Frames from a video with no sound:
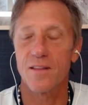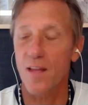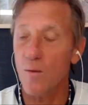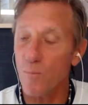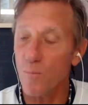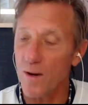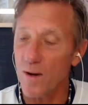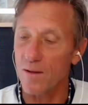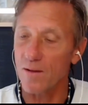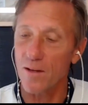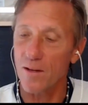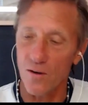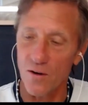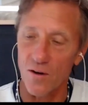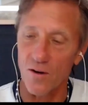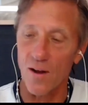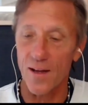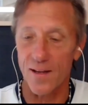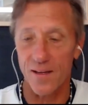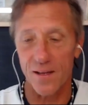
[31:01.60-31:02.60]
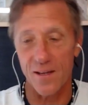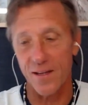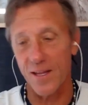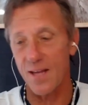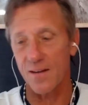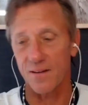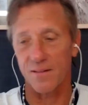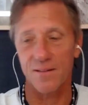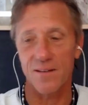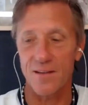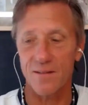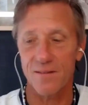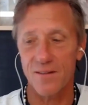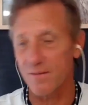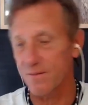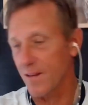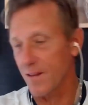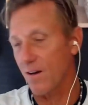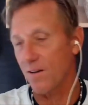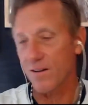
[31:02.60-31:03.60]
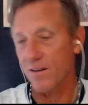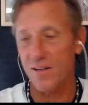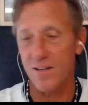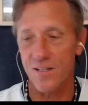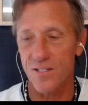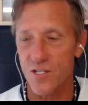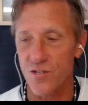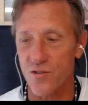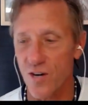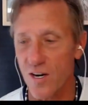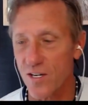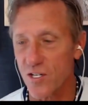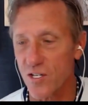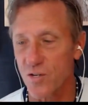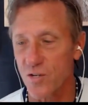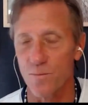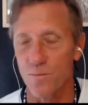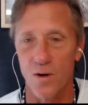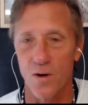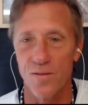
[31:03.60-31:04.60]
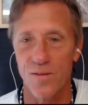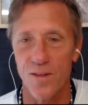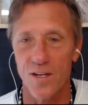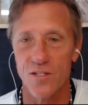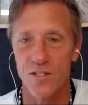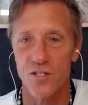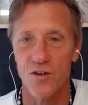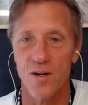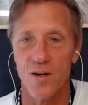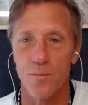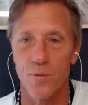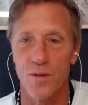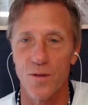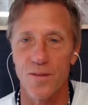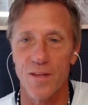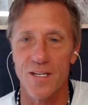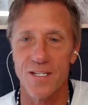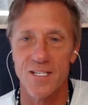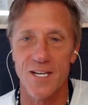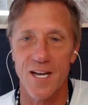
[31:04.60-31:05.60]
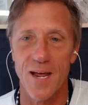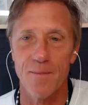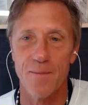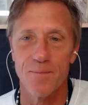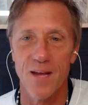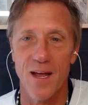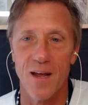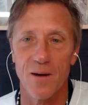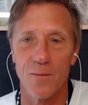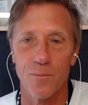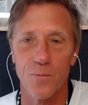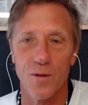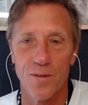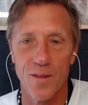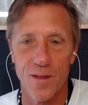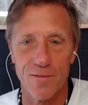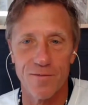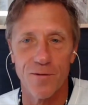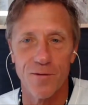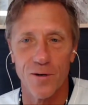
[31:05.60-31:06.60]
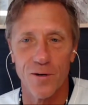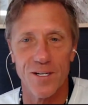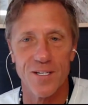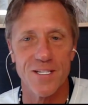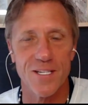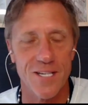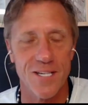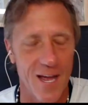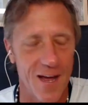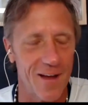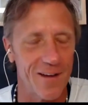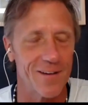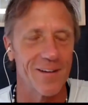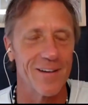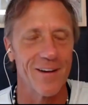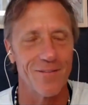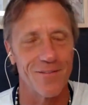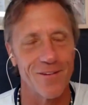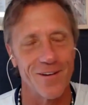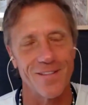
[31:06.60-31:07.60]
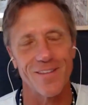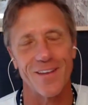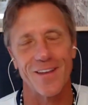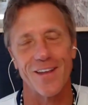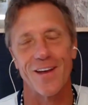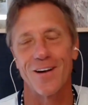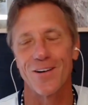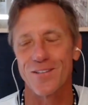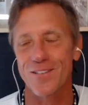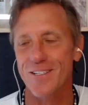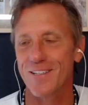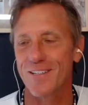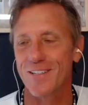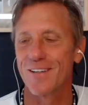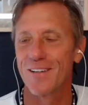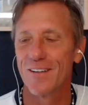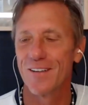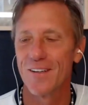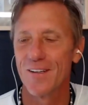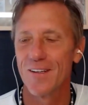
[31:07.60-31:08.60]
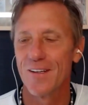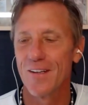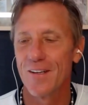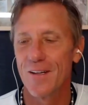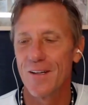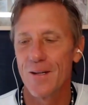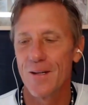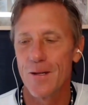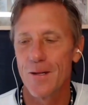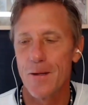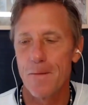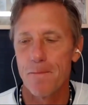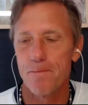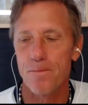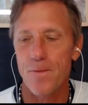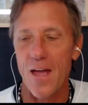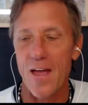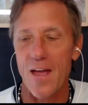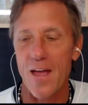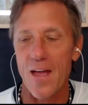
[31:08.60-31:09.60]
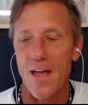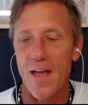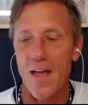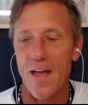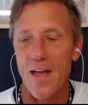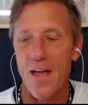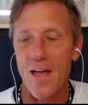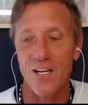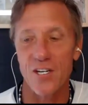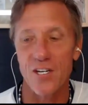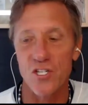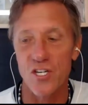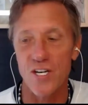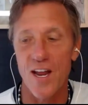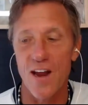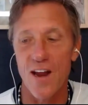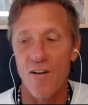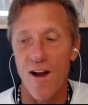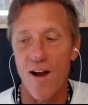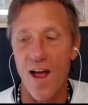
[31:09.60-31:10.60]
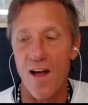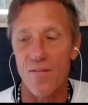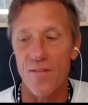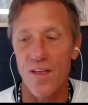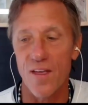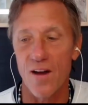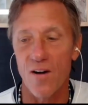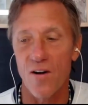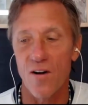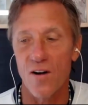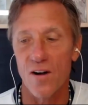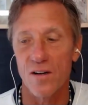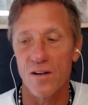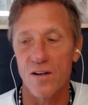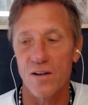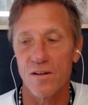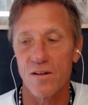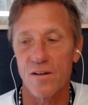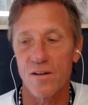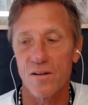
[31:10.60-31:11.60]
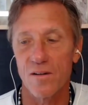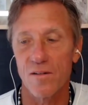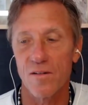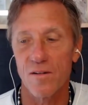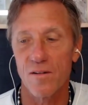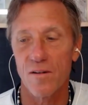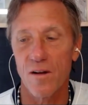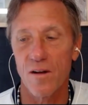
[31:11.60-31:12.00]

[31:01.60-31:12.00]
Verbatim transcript: so then we, you know, like again, they're in construction mode. They're trying to put their slab down and put yeah. their footings down and everything else. And they had to get the engineer out there. And